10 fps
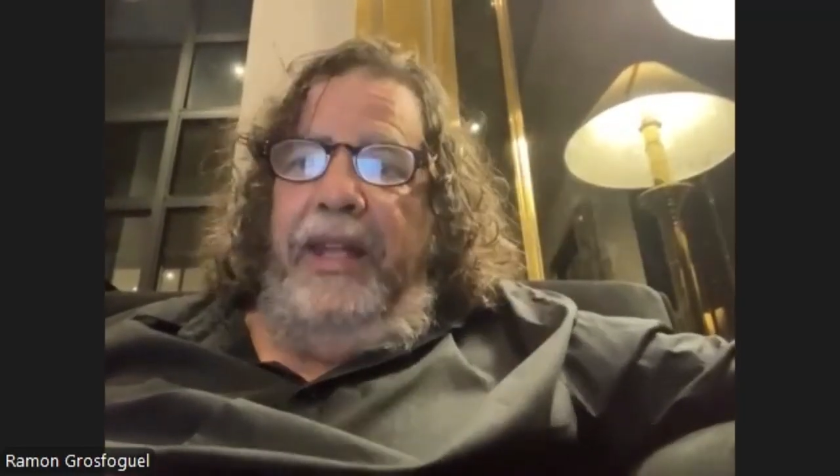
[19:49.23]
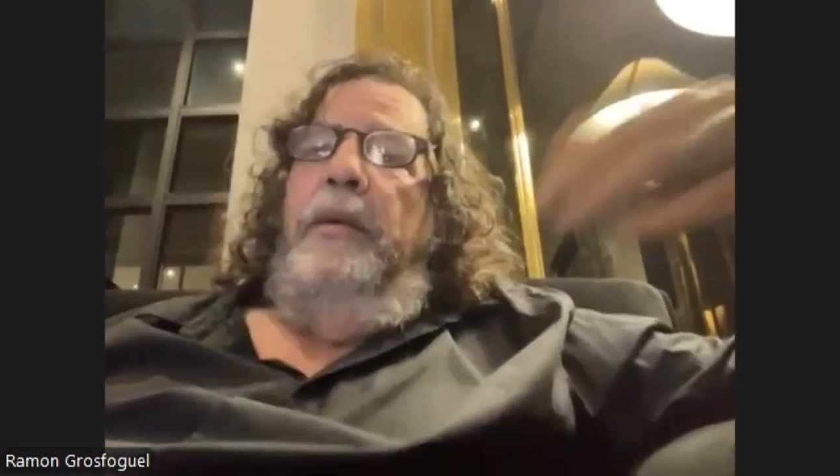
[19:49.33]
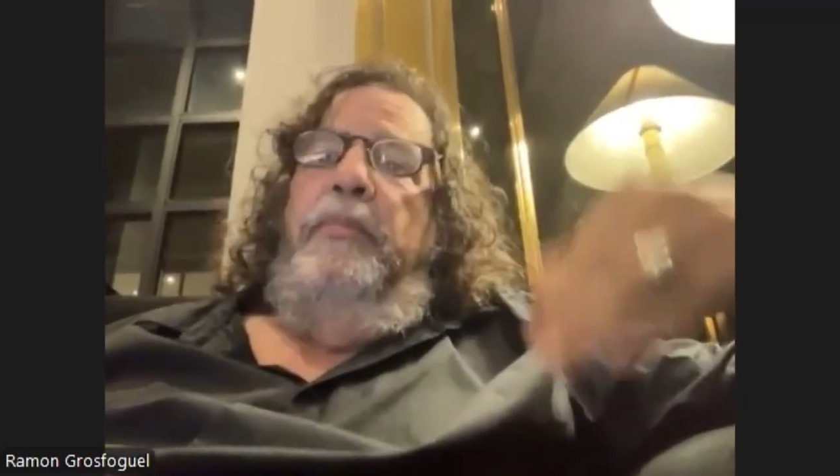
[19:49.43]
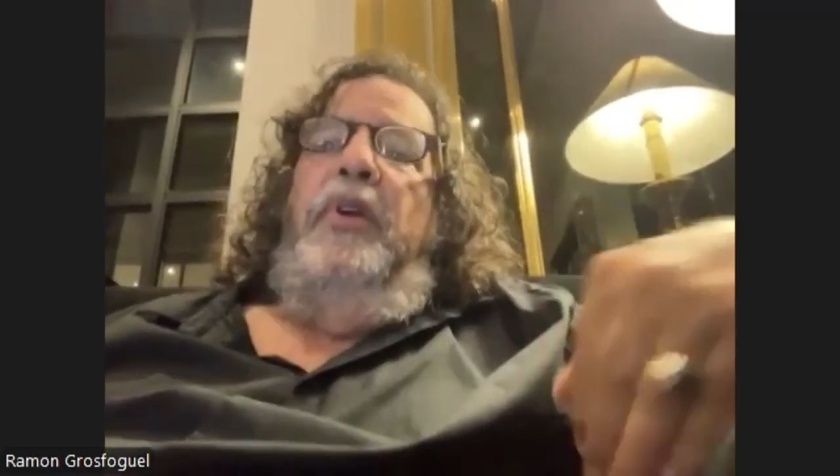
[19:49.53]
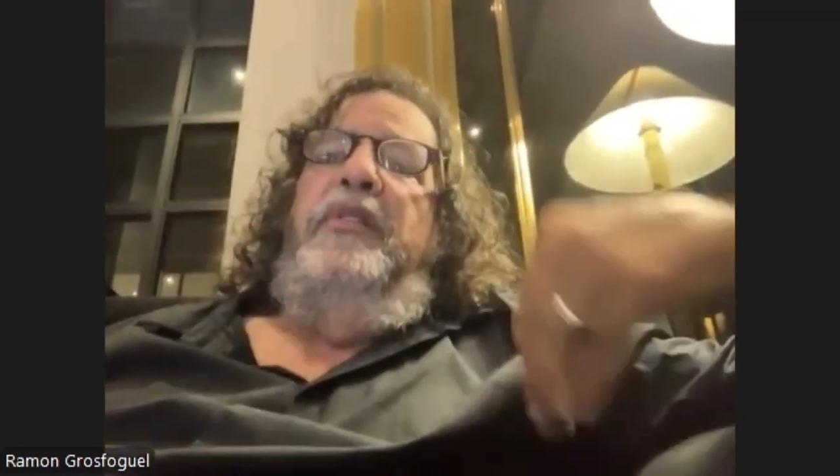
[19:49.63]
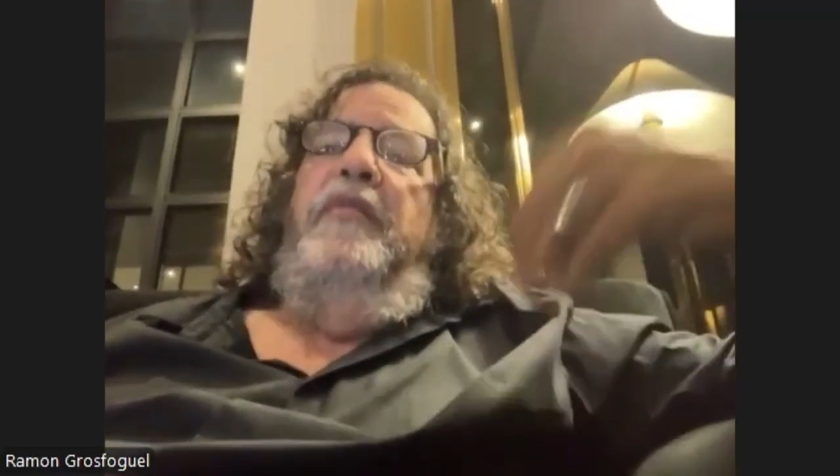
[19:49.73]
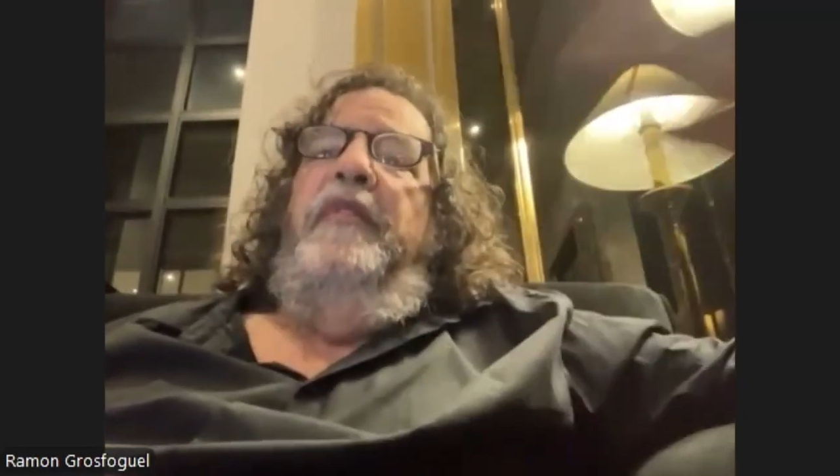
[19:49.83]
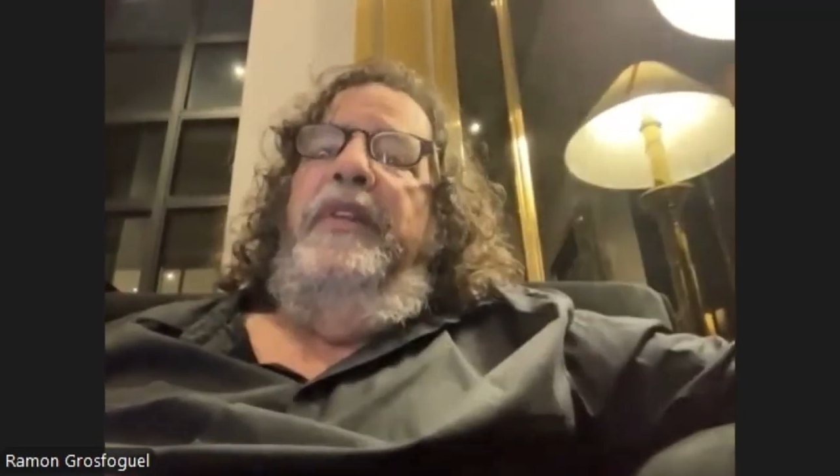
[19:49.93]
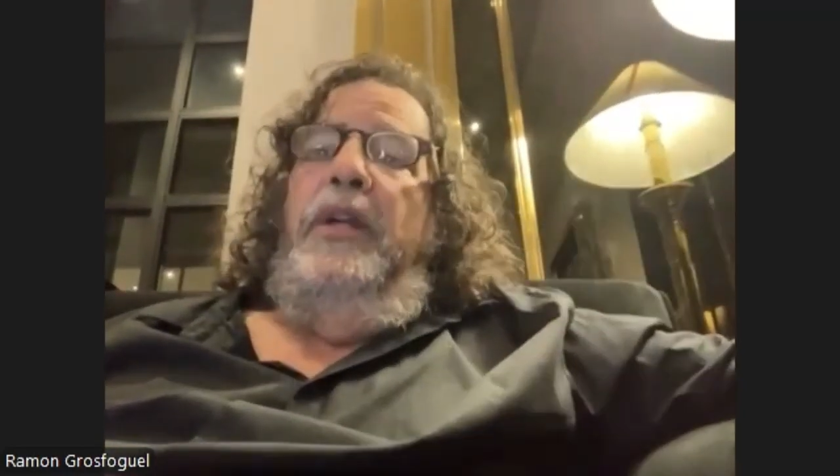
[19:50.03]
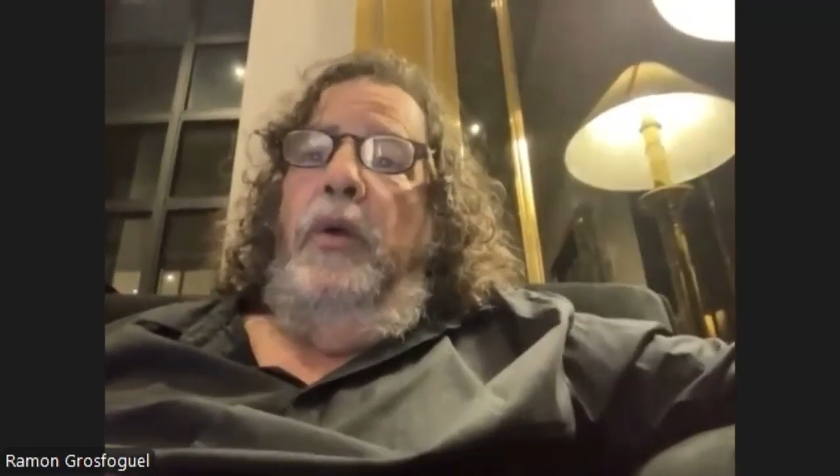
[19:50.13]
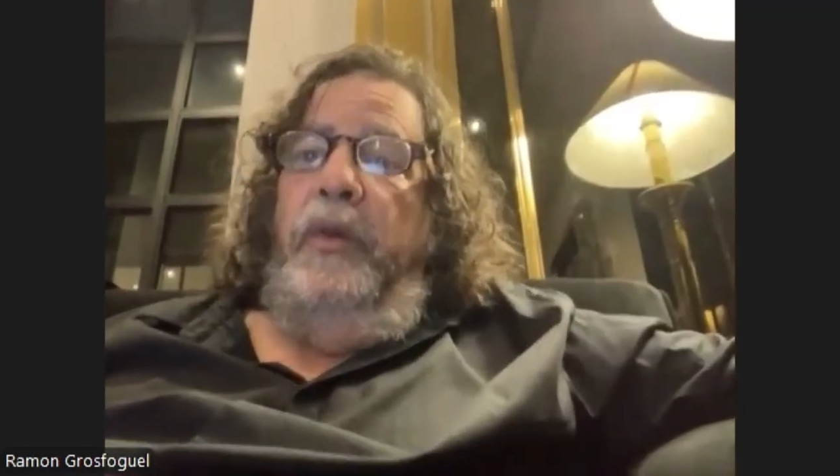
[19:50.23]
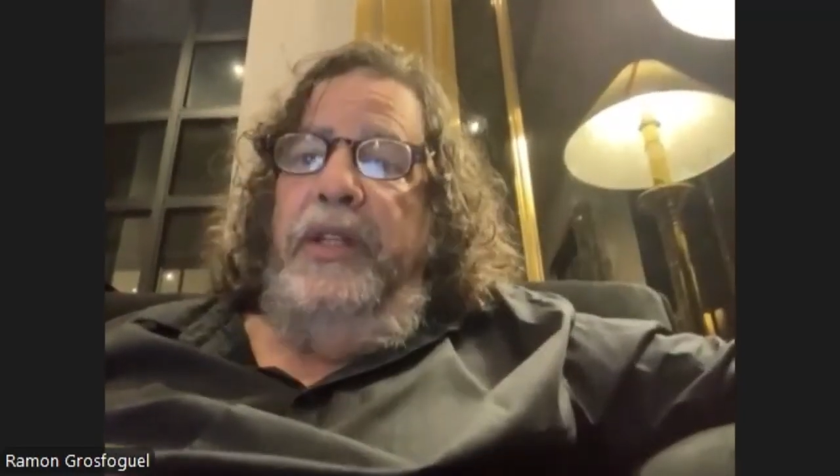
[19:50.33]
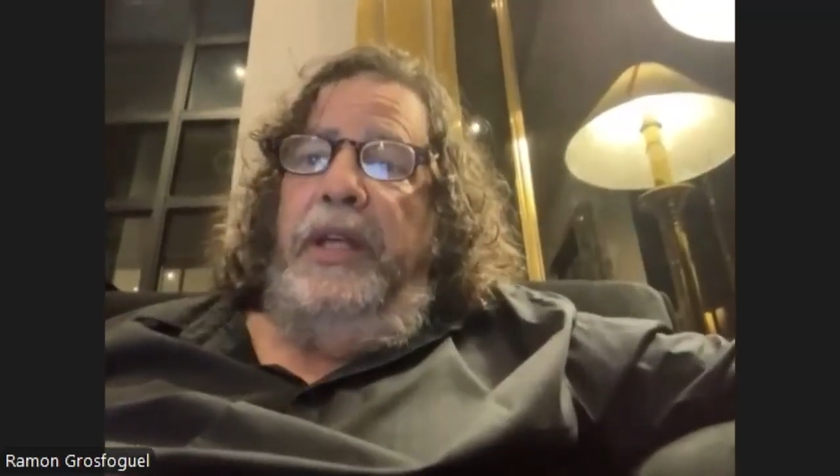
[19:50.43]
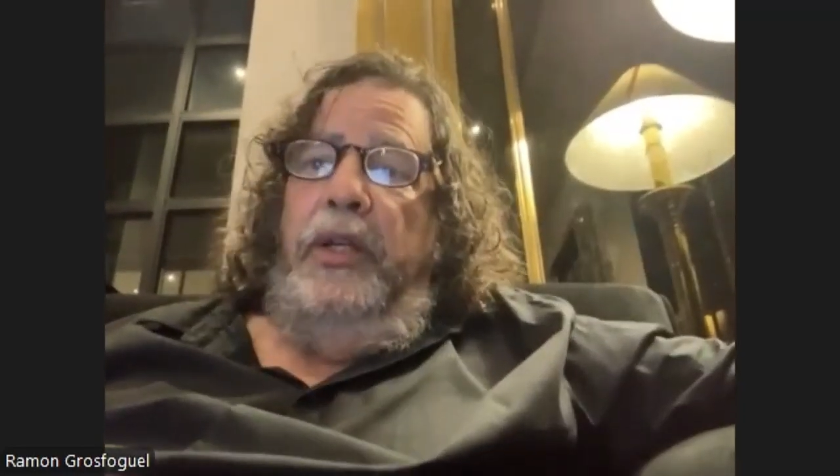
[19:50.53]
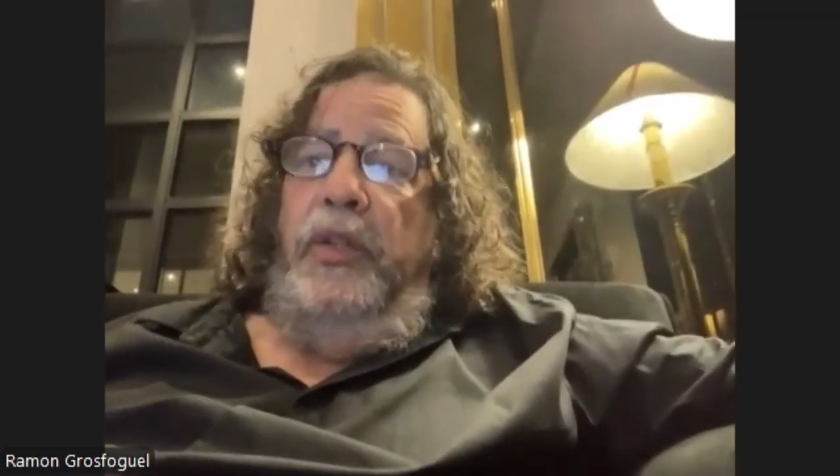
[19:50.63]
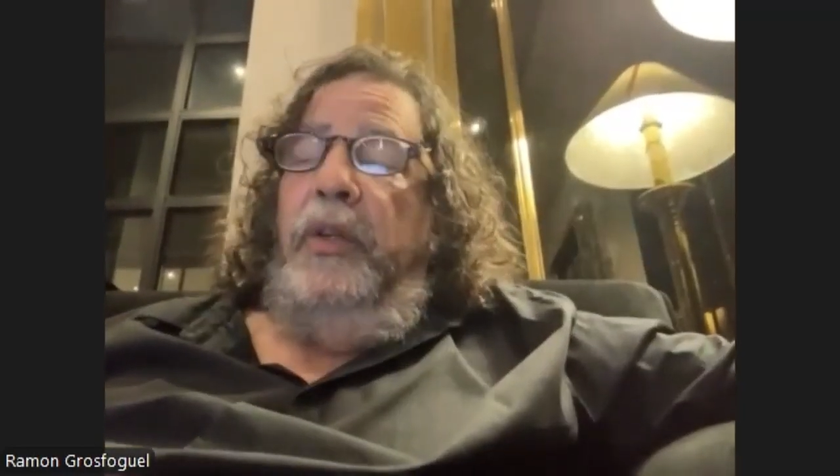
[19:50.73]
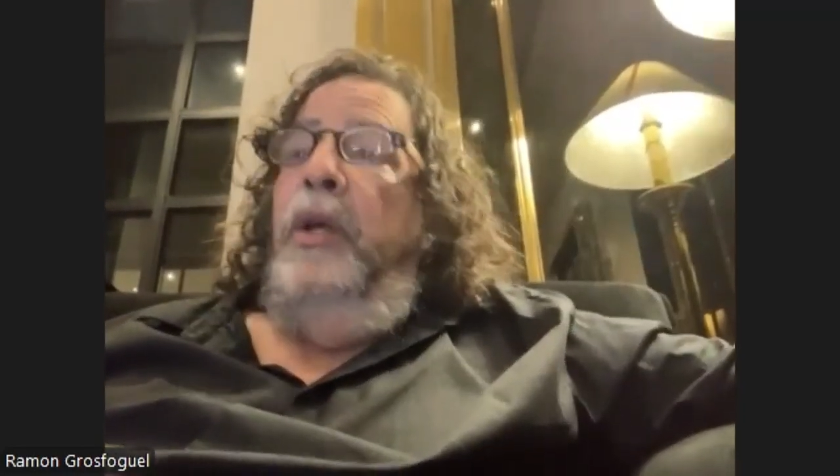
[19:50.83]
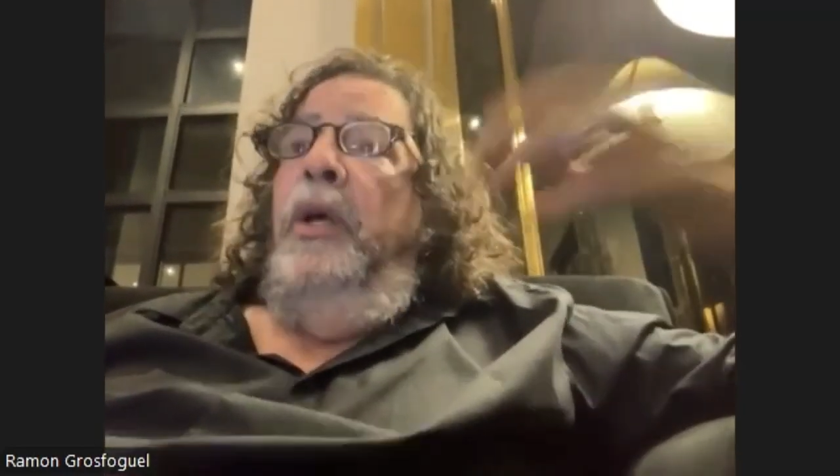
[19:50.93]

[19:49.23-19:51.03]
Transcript: in the process of decolonization.